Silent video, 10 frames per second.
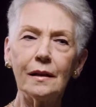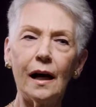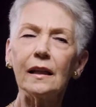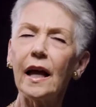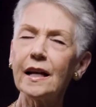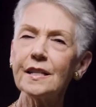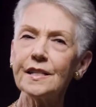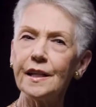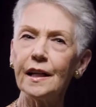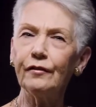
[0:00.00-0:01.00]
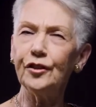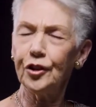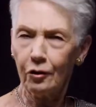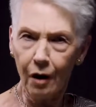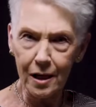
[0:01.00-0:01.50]
a legacy of
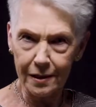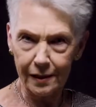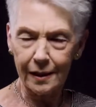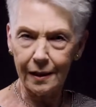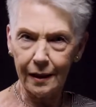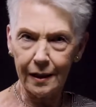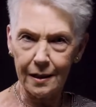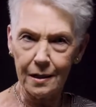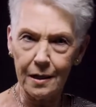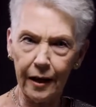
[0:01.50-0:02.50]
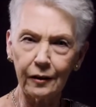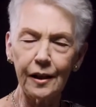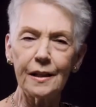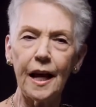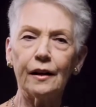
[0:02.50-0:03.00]
generosity. It nailed
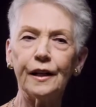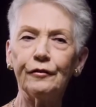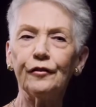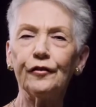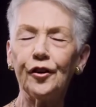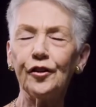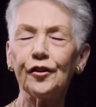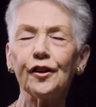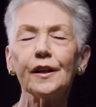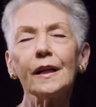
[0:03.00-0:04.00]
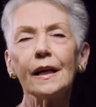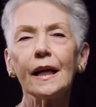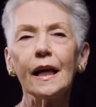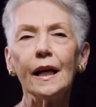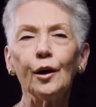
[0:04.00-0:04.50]
it down even further,
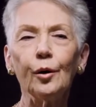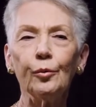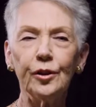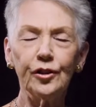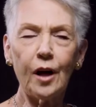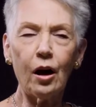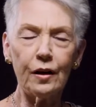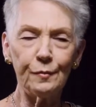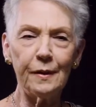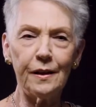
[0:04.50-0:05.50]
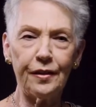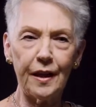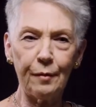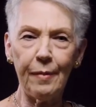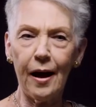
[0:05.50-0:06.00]
which caused me to
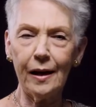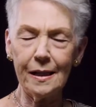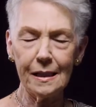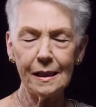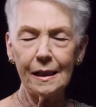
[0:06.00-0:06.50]
think about it.